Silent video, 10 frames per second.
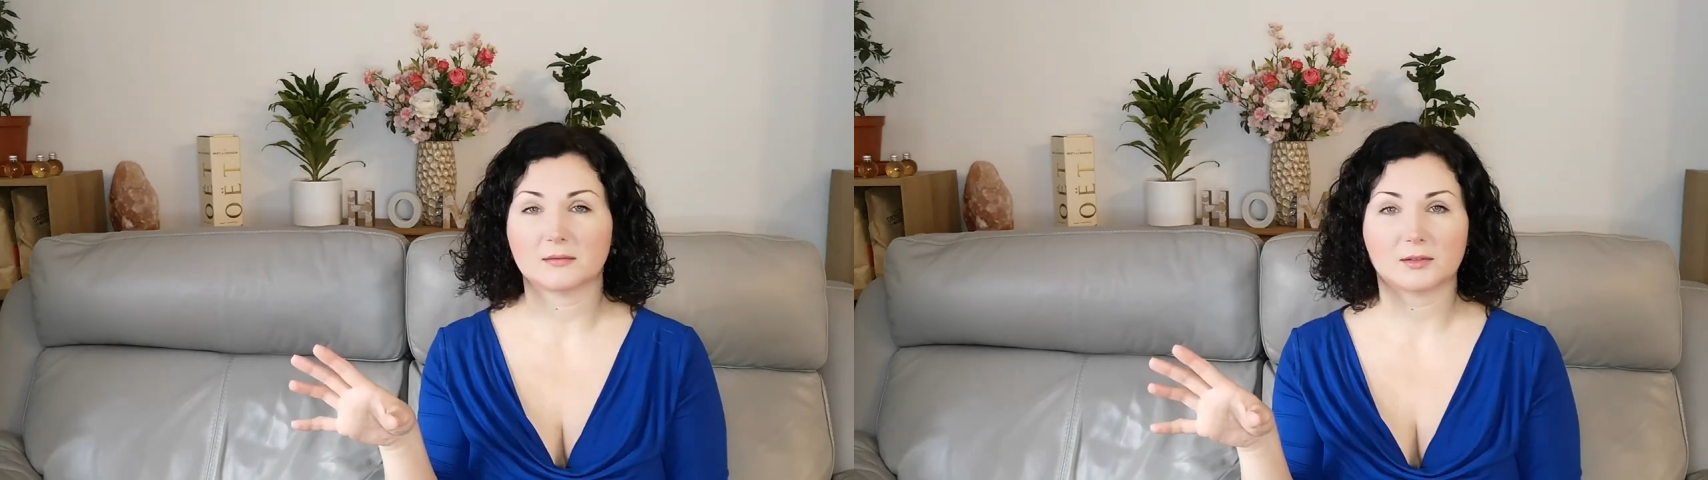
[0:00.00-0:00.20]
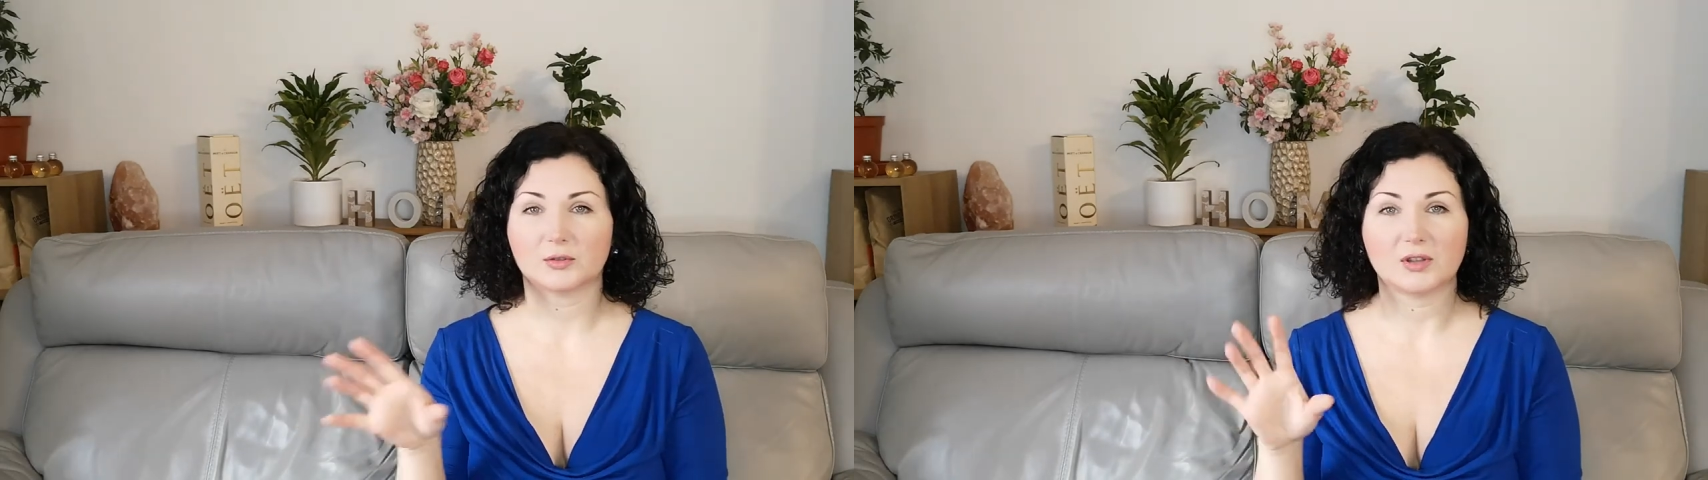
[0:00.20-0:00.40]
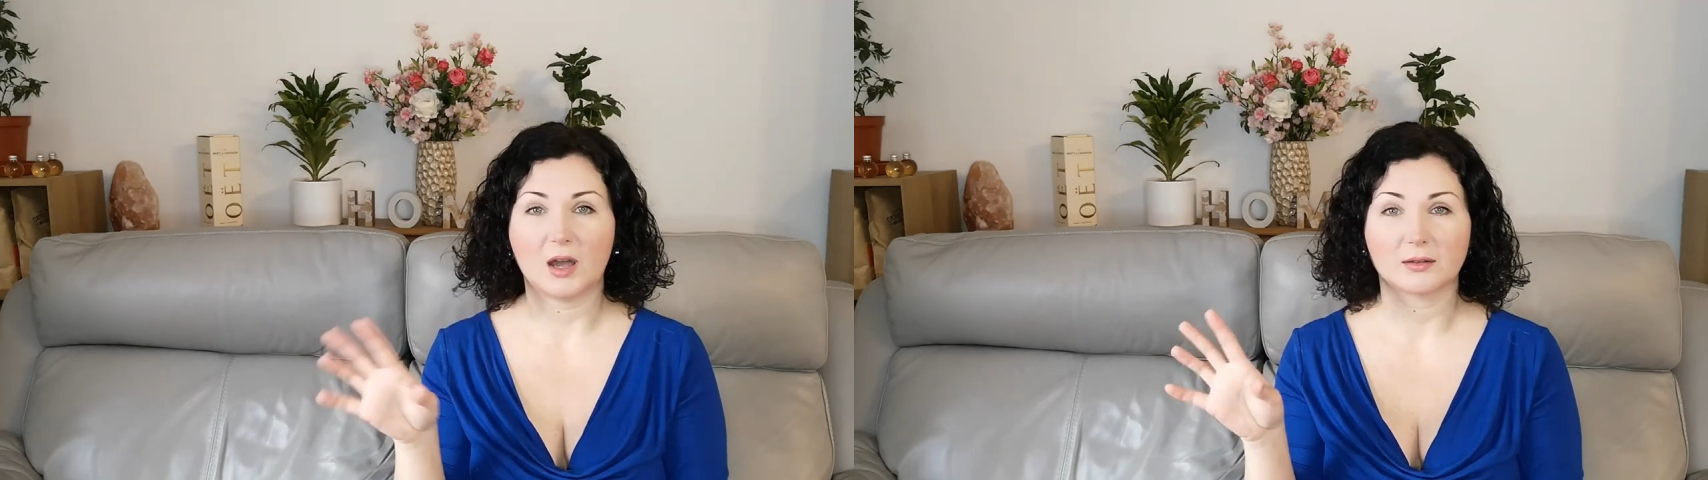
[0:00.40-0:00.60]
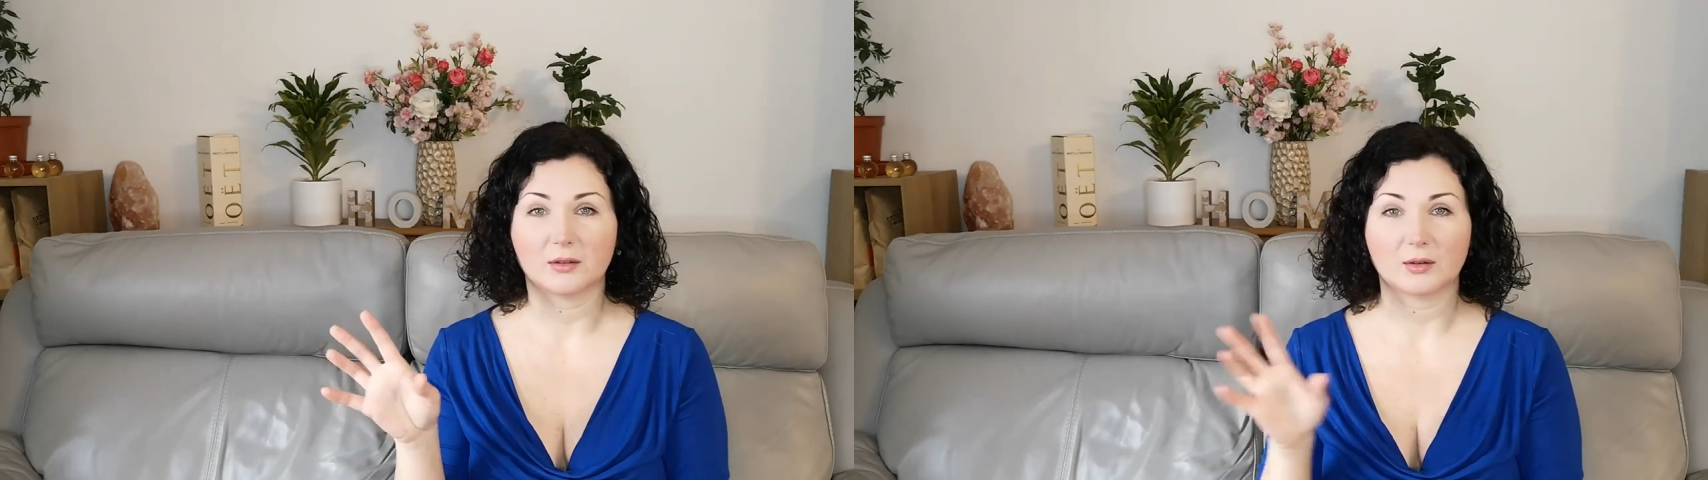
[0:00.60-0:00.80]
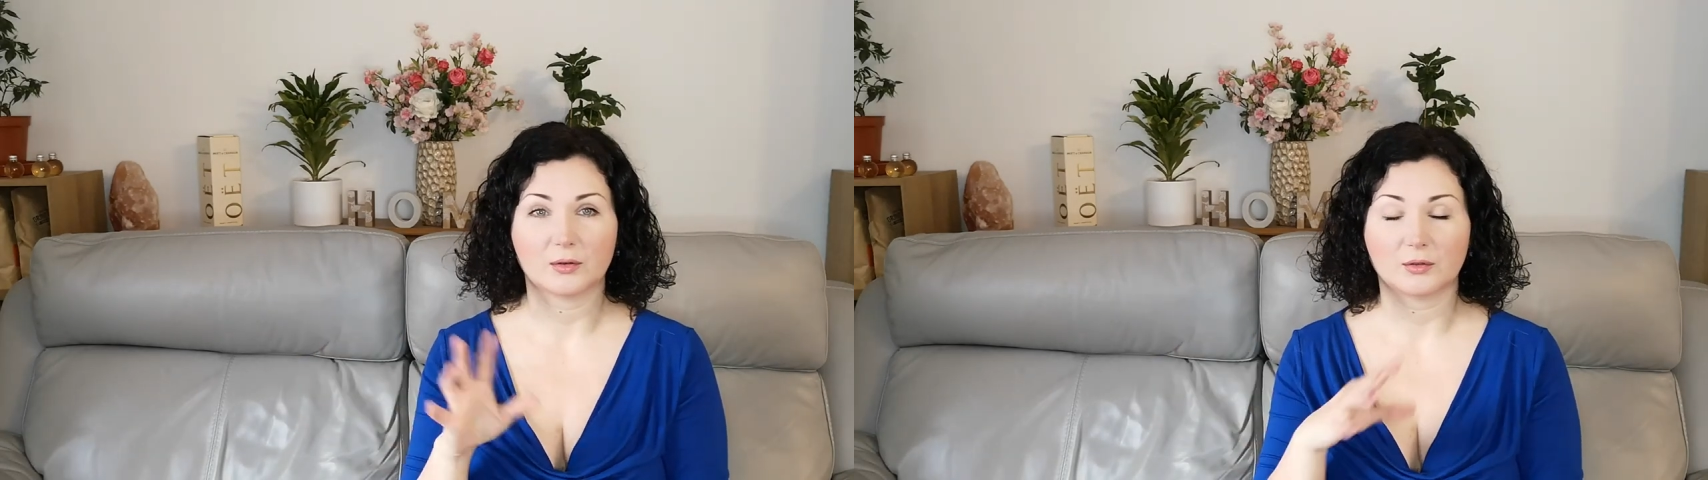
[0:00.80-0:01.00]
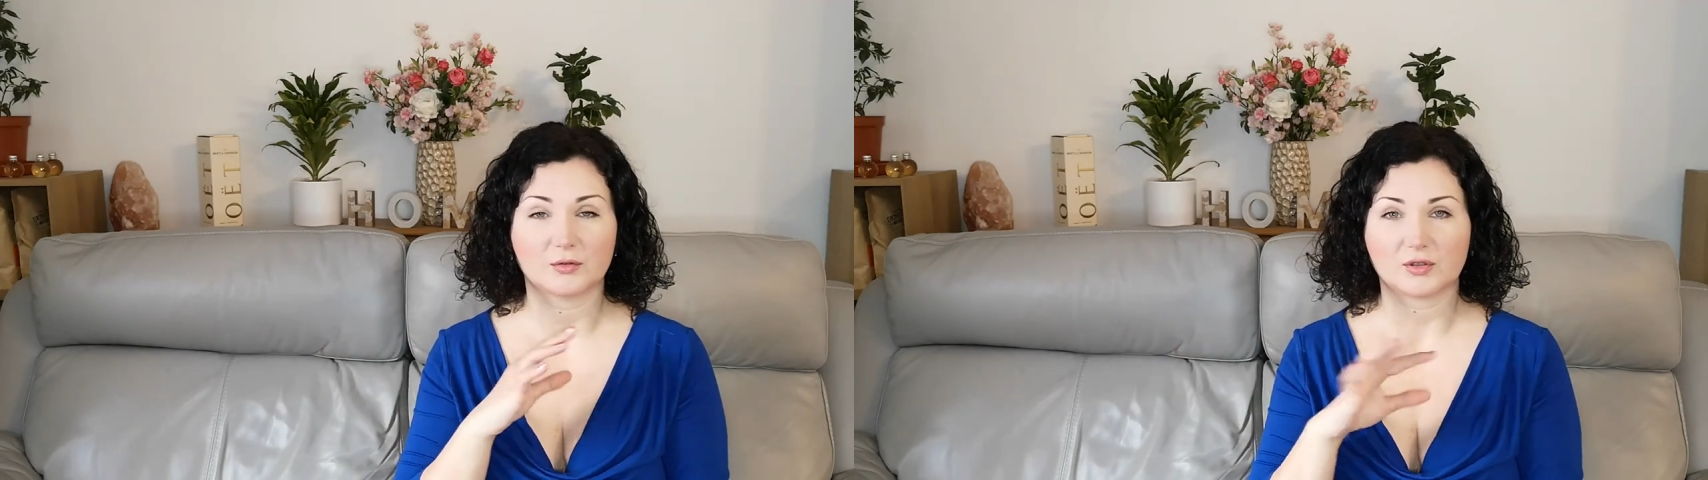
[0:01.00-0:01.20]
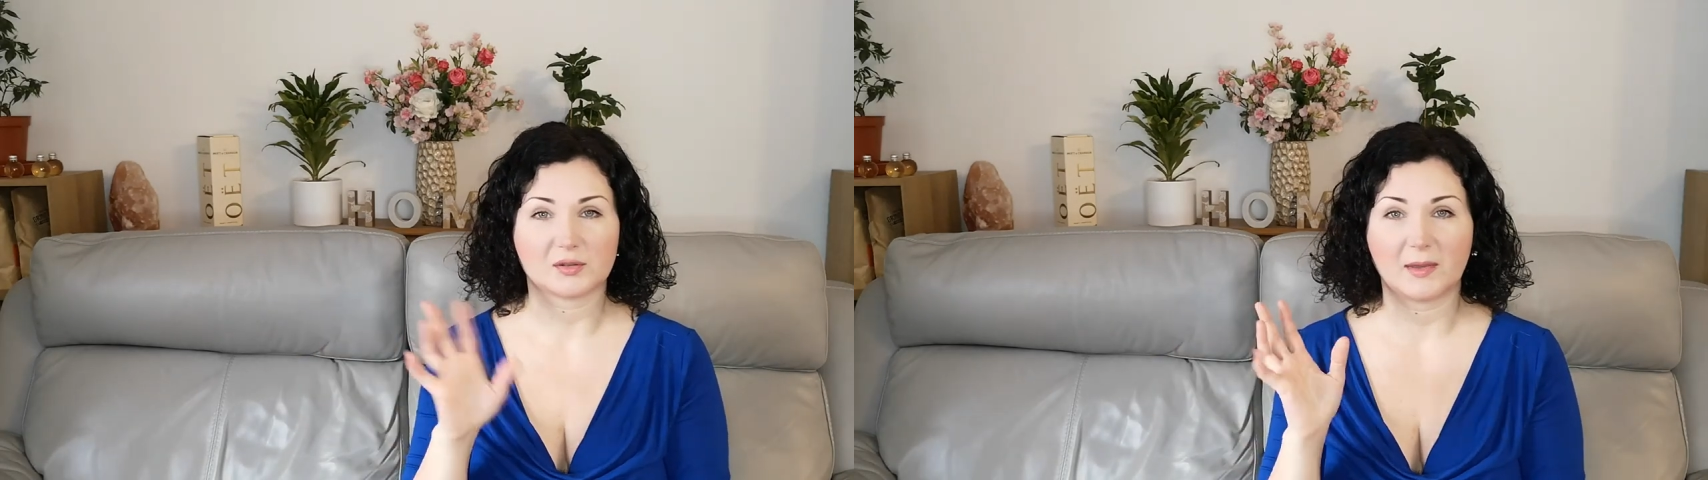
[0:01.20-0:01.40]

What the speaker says: you're done, you know, you just